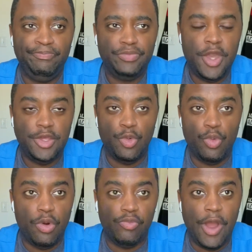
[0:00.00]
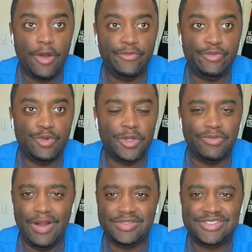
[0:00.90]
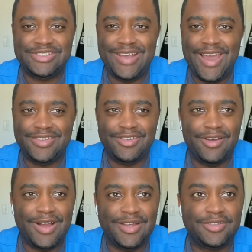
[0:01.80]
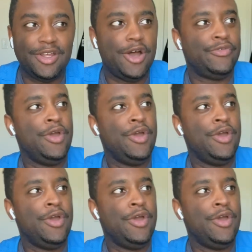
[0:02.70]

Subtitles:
and you're around food, you're around snacks and all kind of stuff,